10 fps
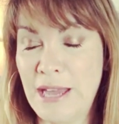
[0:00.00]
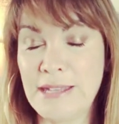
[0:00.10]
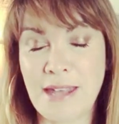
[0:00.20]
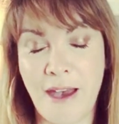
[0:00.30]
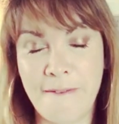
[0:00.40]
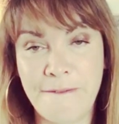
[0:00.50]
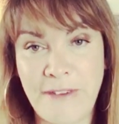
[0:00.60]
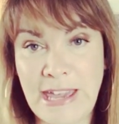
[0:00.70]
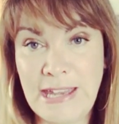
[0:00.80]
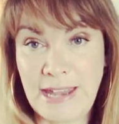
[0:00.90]
is a
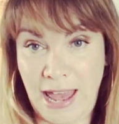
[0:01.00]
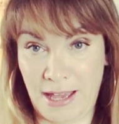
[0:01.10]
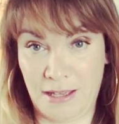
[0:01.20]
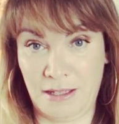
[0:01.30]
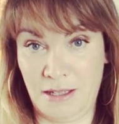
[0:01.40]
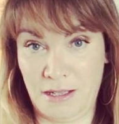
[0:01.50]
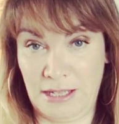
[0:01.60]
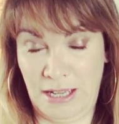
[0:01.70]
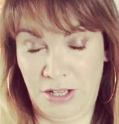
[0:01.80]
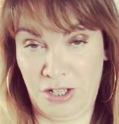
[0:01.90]
v-neck
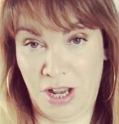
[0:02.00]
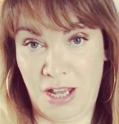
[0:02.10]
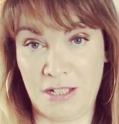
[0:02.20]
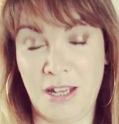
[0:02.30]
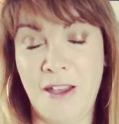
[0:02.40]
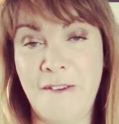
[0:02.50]
t-shirt.